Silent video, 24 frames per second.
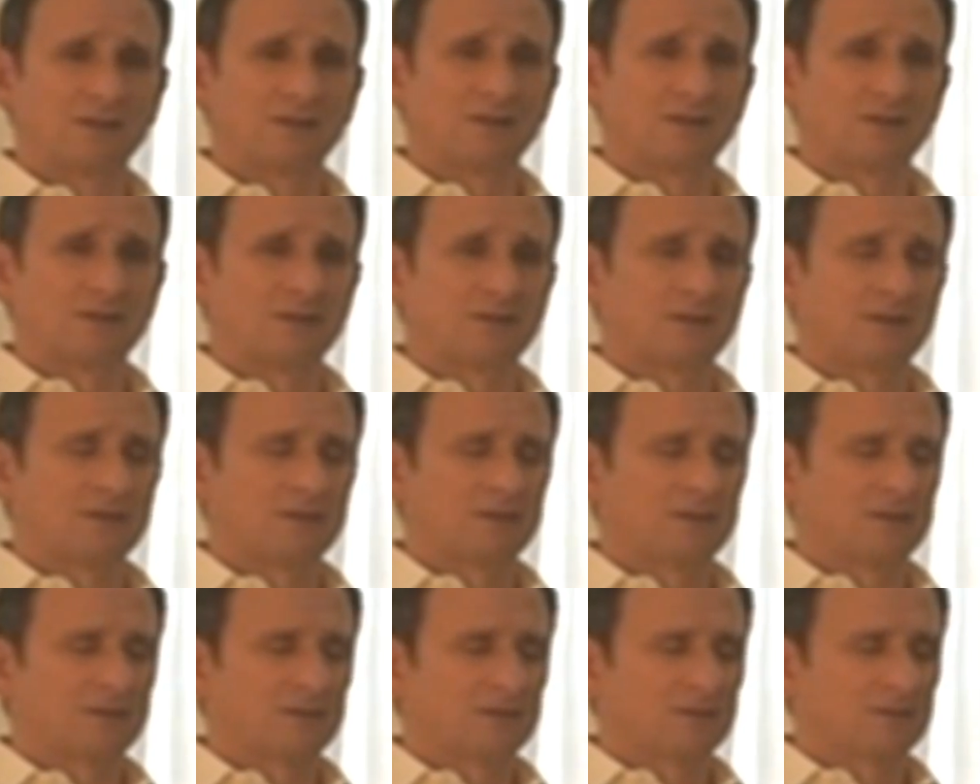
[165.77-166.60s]

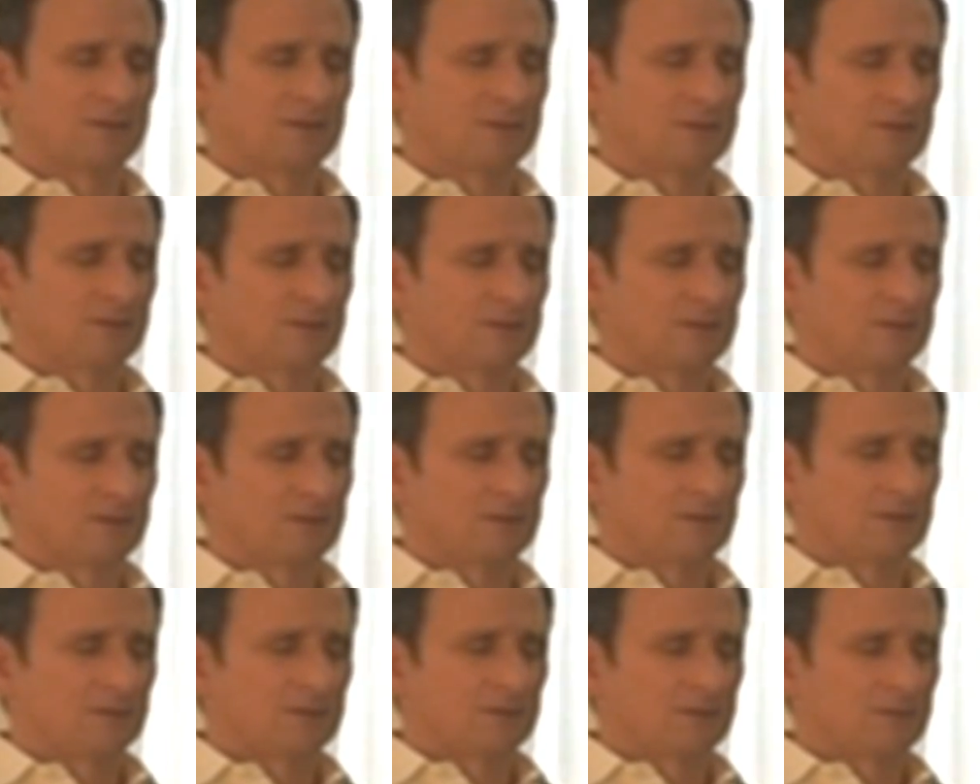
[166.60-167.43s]

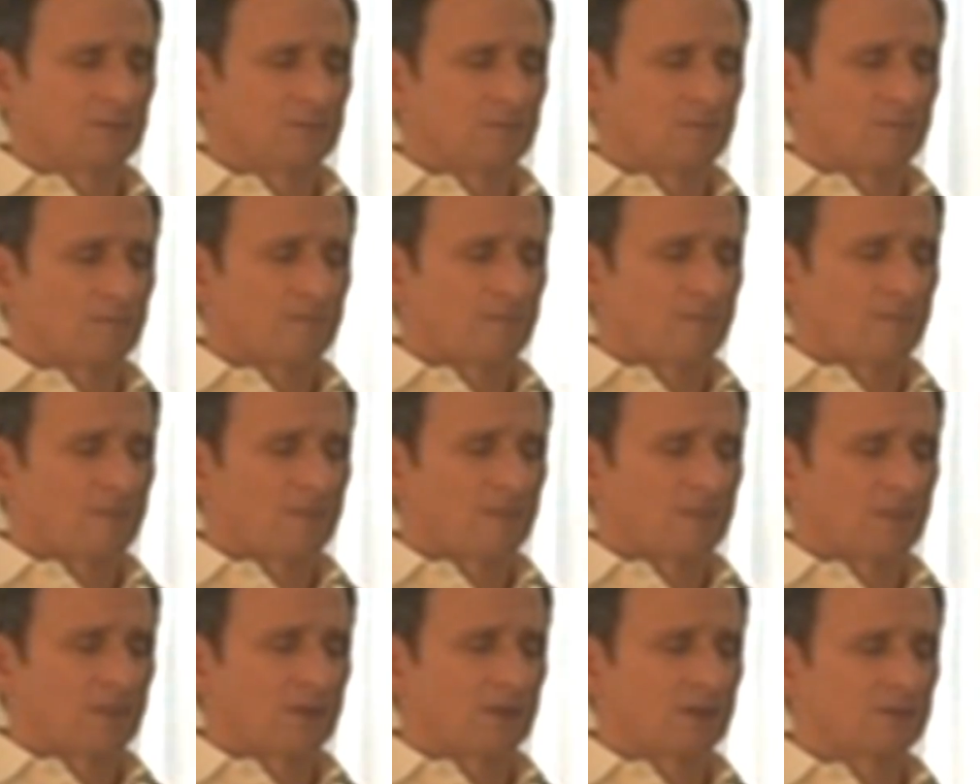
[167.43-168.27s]

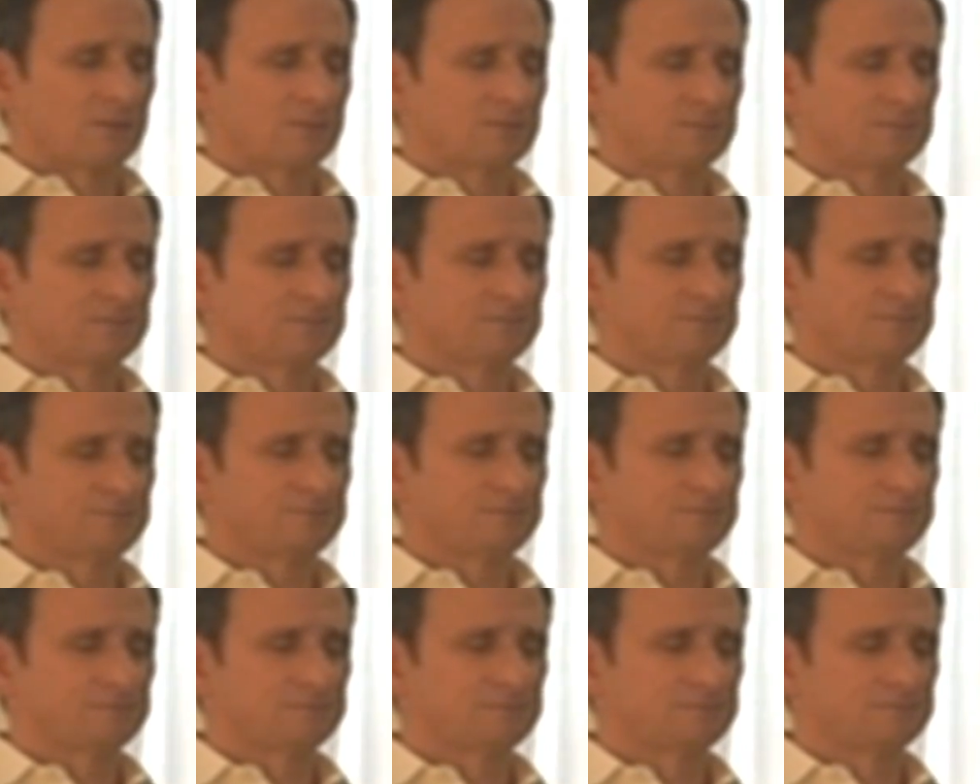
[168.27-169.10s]

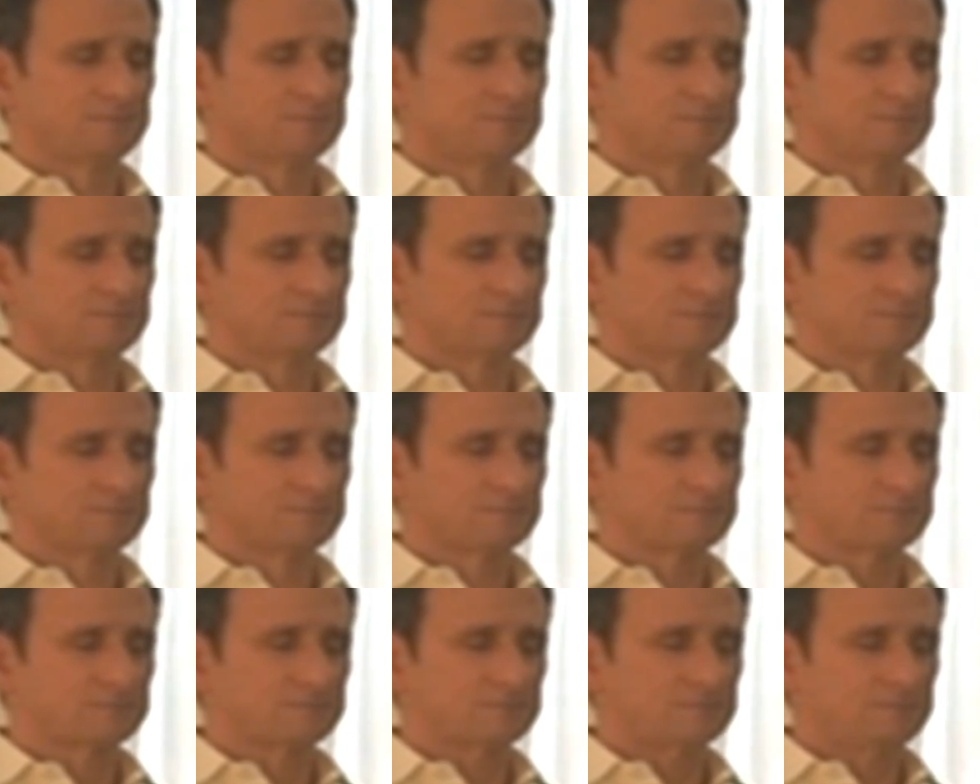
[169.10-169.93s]

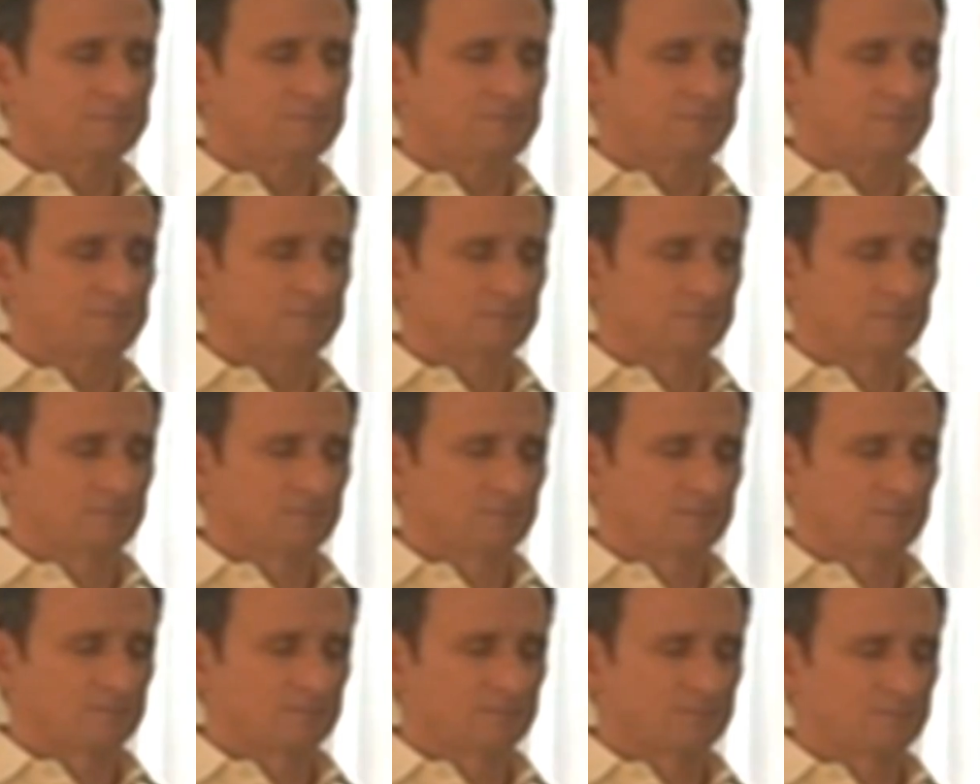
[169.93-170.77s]

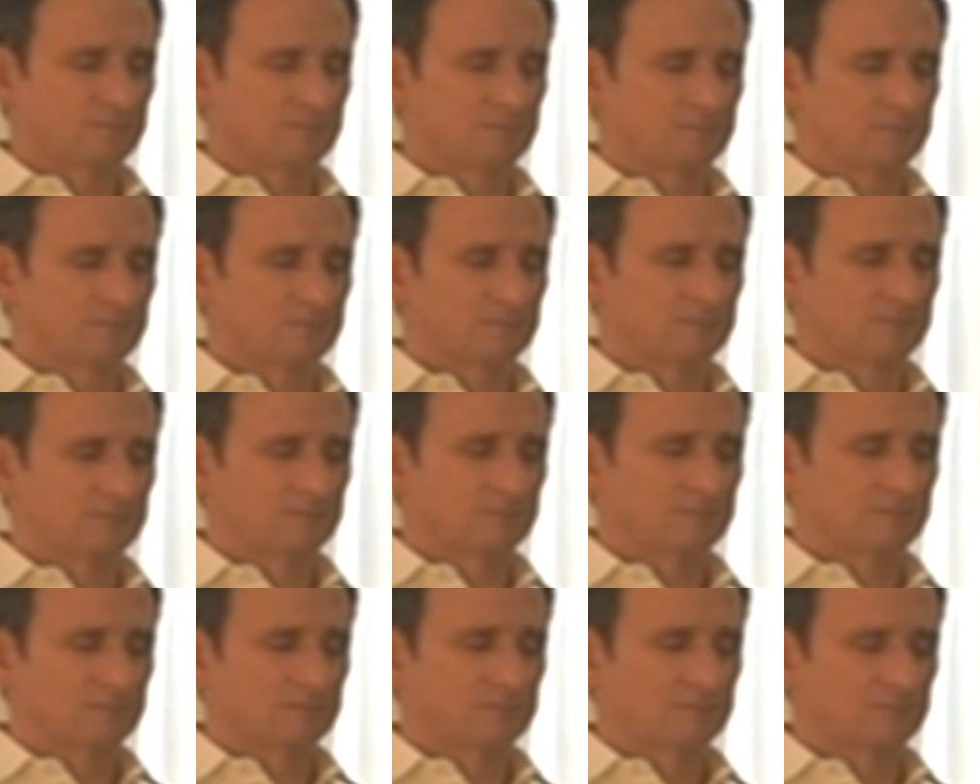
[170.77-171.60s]

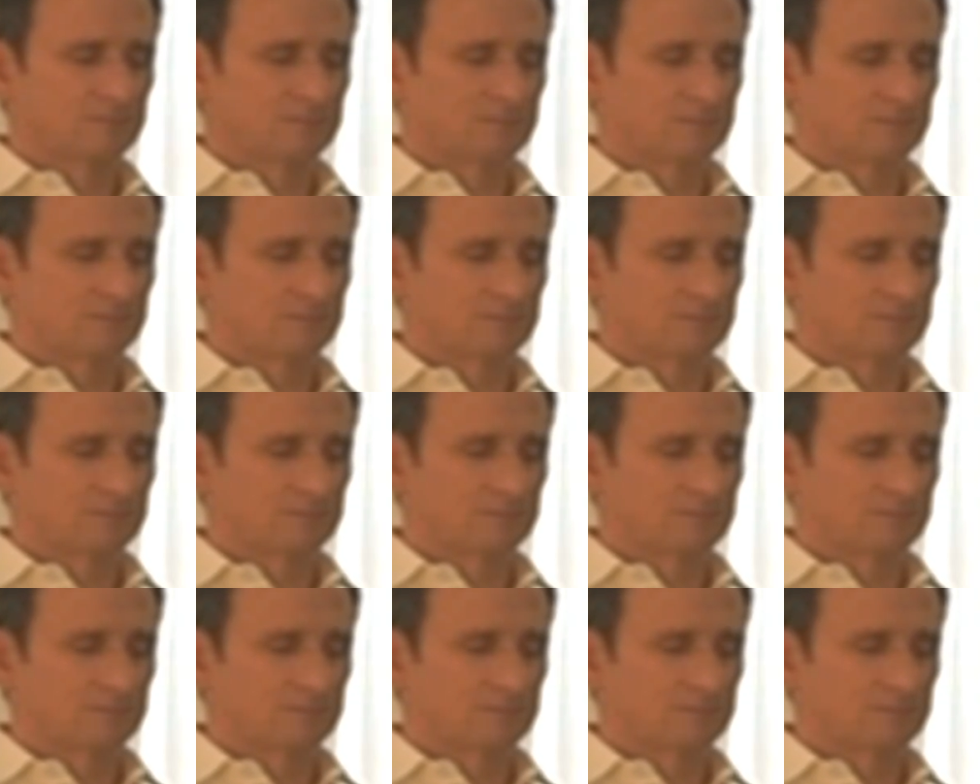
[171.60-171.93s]
(no one is talking)